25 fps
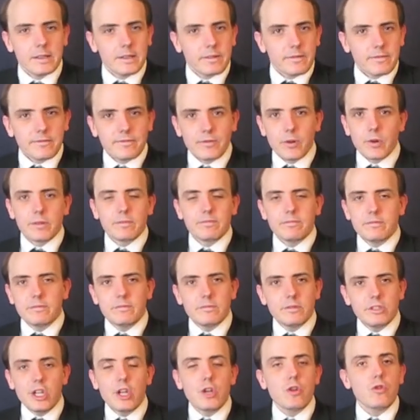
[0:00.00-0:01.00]
for
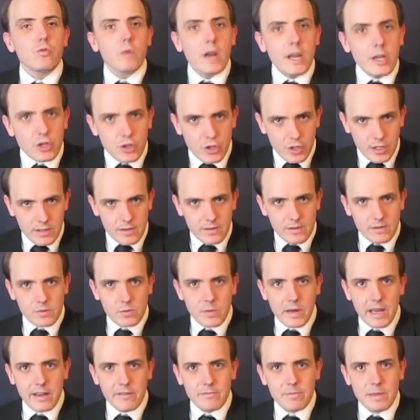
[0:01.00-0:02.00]
generations
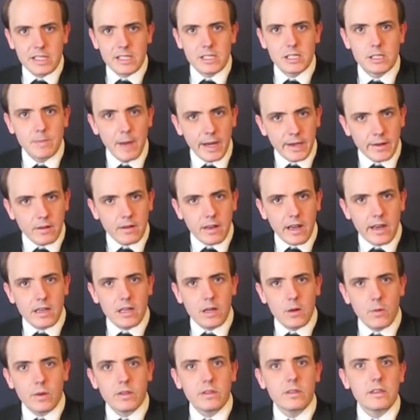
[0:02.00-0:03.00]
we have been
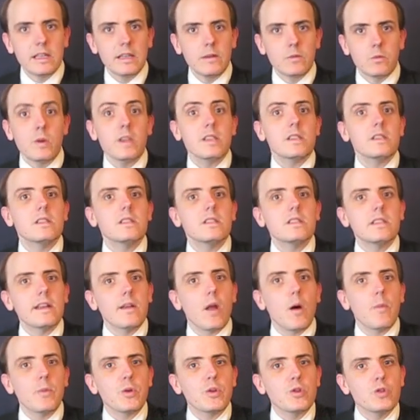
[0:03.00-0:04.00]
speculating what the risks and
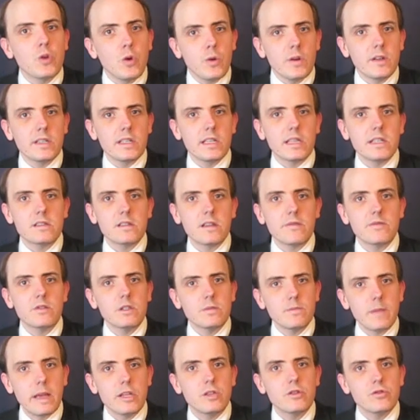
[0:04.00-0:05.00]
opportunities of
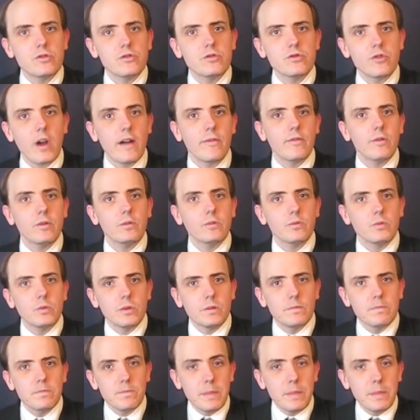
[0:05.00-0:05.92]
space travel would